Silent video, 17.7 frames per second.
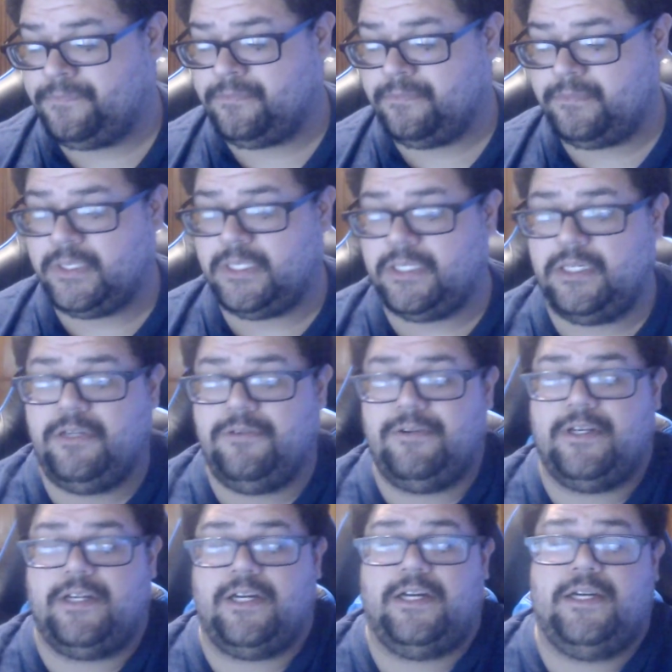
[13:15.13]
But
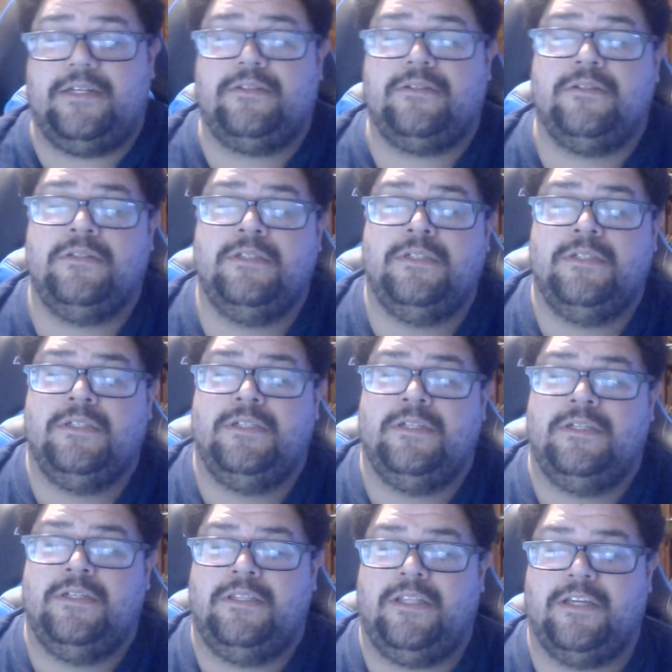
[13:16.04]
anyway, guys,
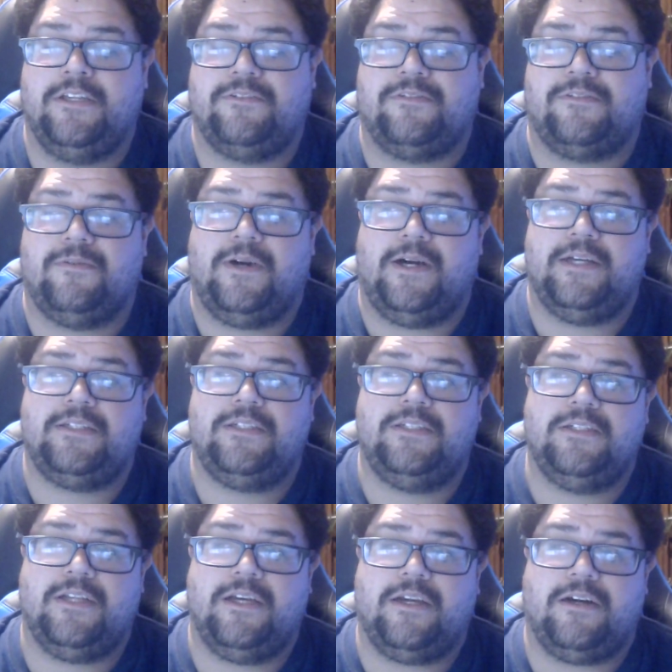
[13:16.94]
thanks for
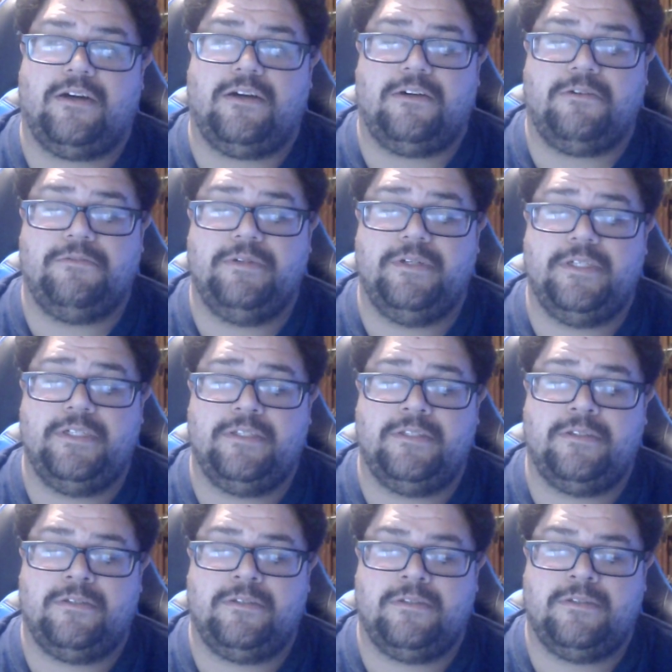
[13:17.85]
watching. Like always,
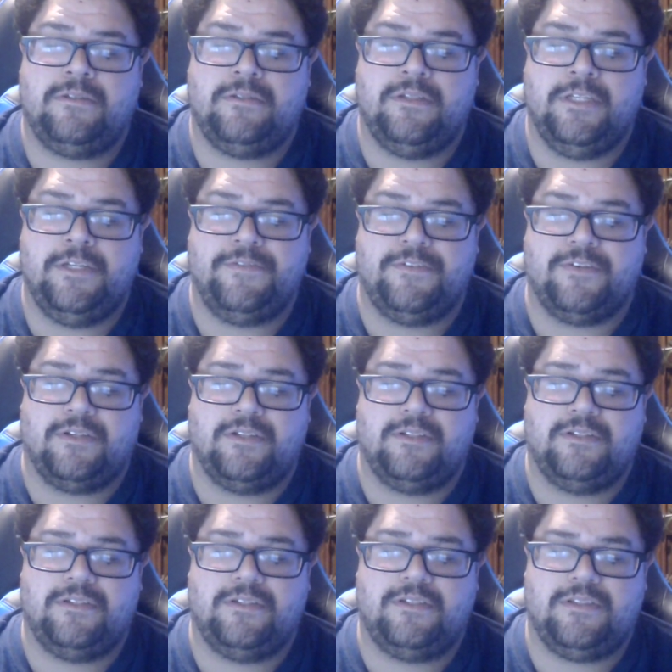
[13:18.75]
leave
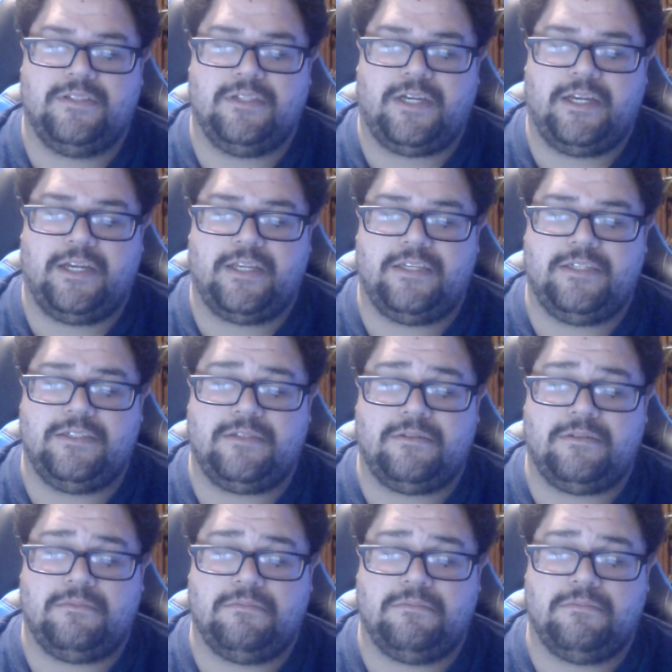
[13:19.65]
a like
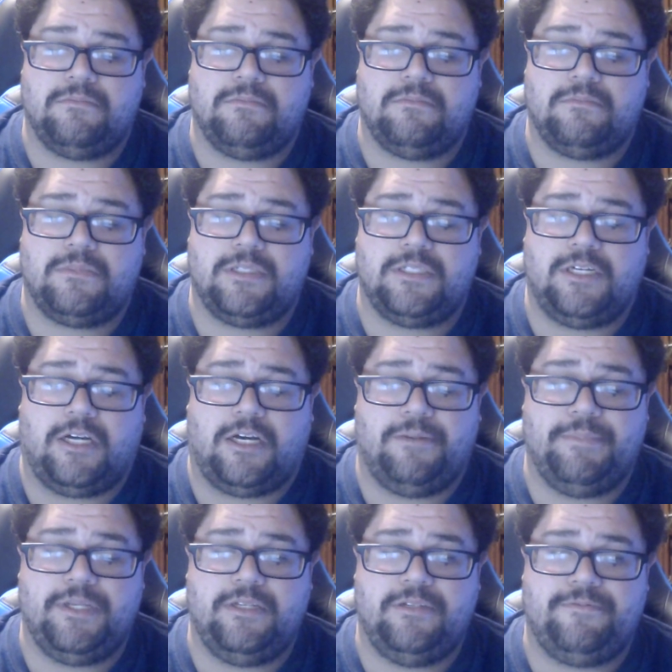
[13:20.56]
and
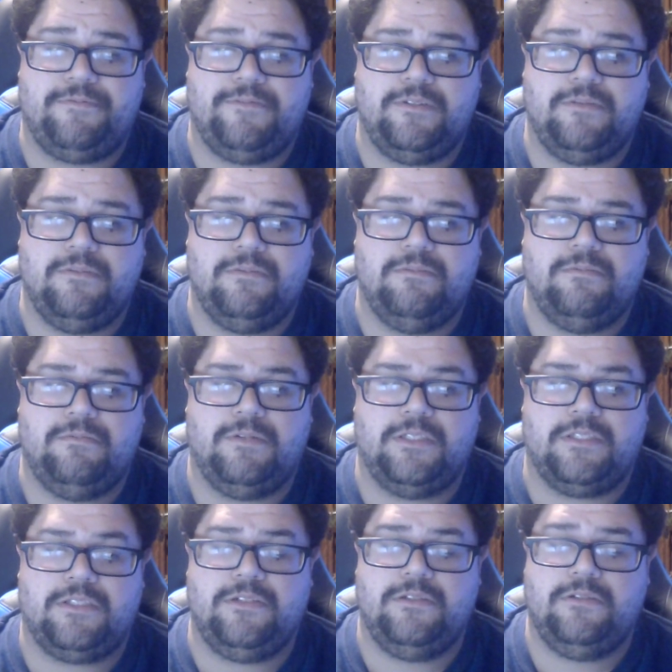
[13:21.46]
comment if you
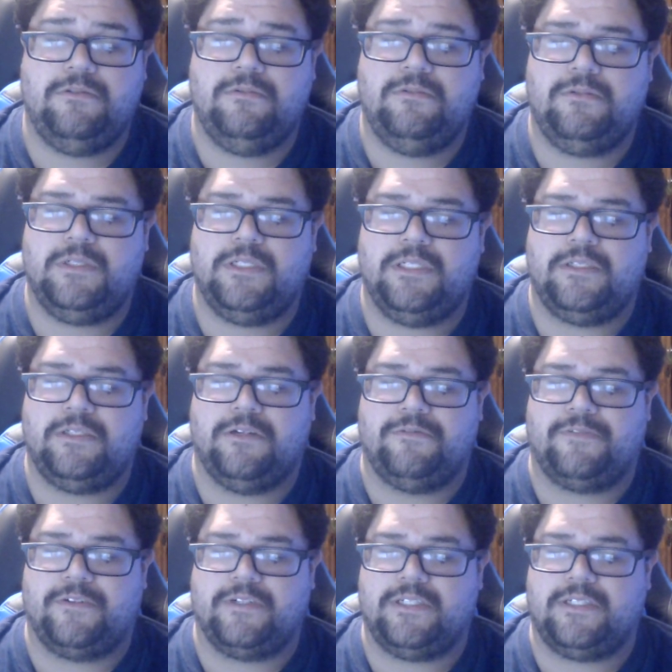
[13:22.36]
want to, and
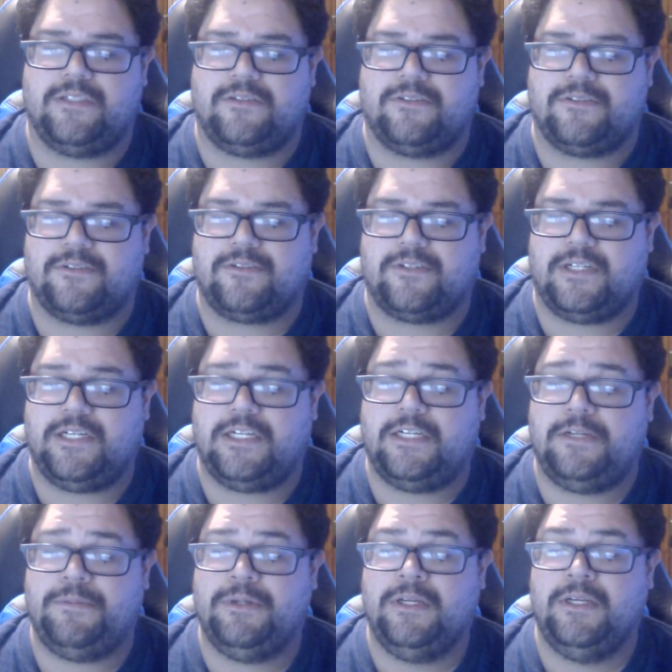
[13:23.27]
don't forget to
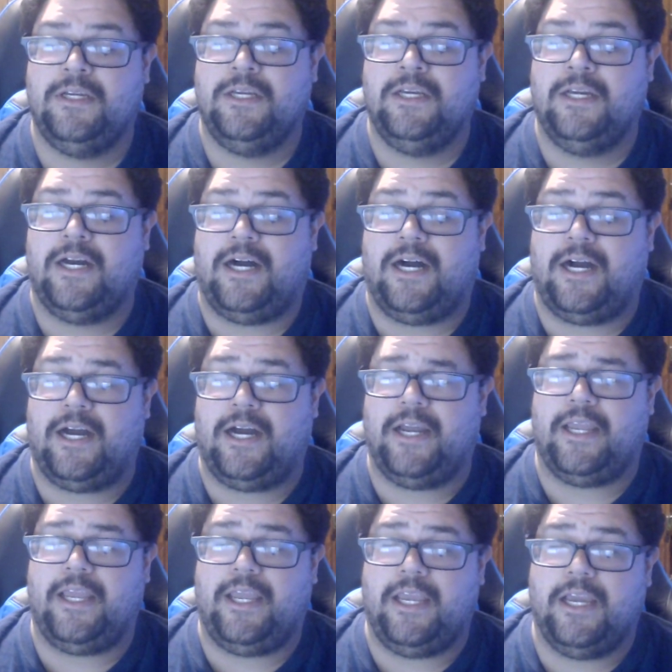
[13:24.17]
subscribe. I
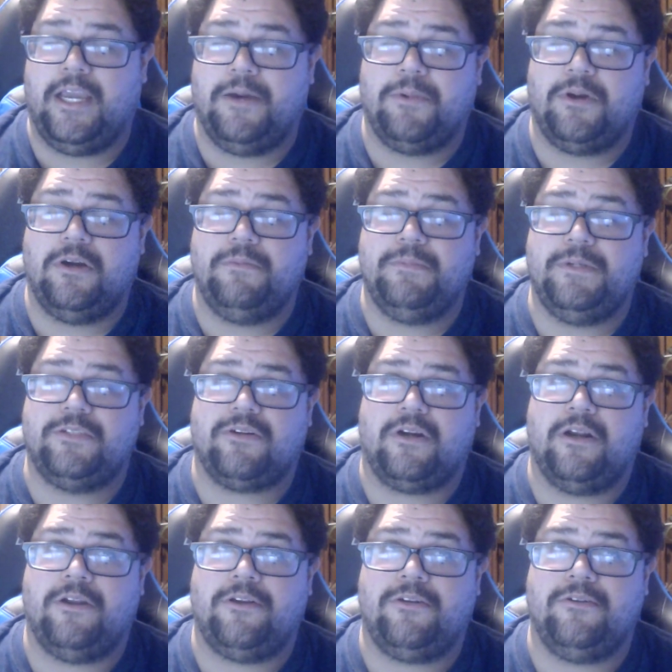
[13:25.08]
am going to be
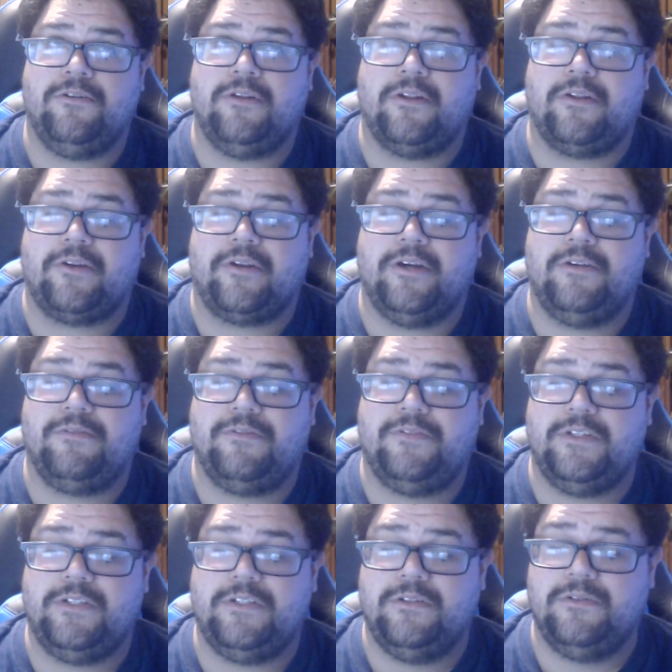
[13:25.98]
trying to do another gun
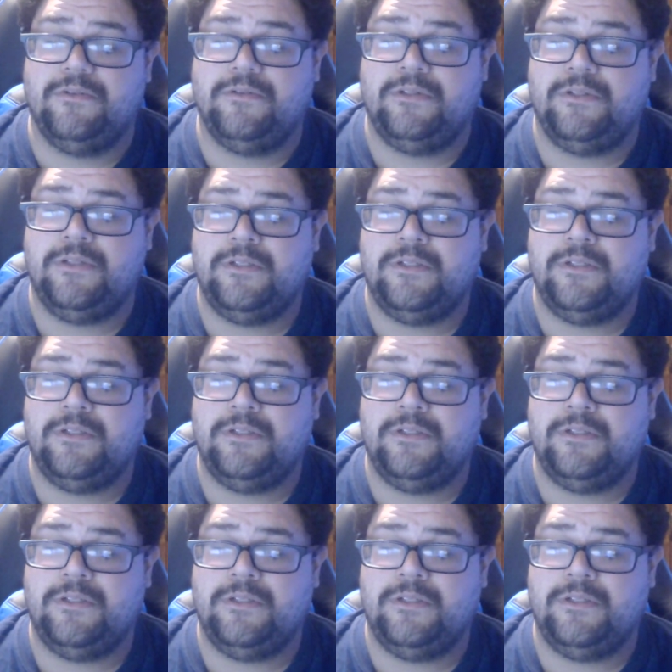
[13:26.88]
review.